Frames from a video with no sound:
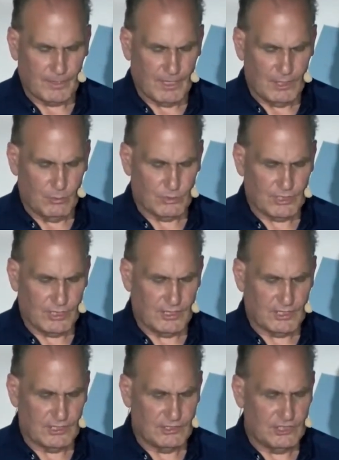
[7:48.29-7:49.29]
It was
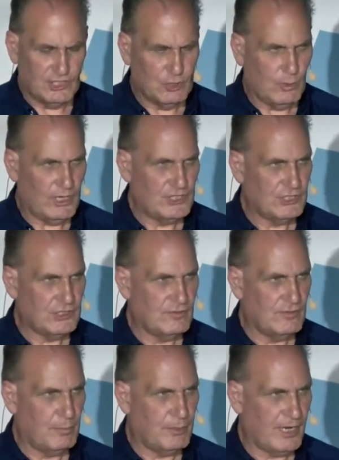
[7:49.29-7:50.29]
a continuation
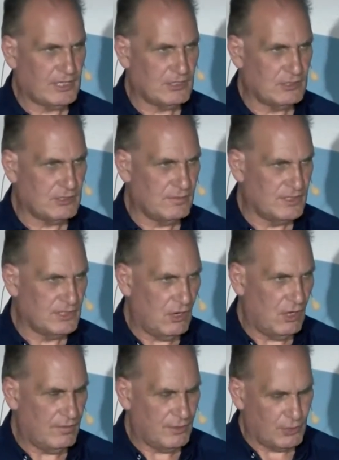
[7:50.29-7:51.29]
of the practice of his
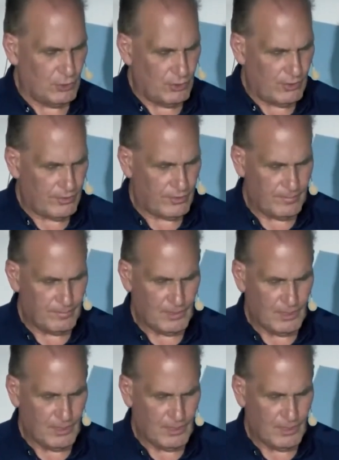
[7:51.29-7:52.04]
life on earth,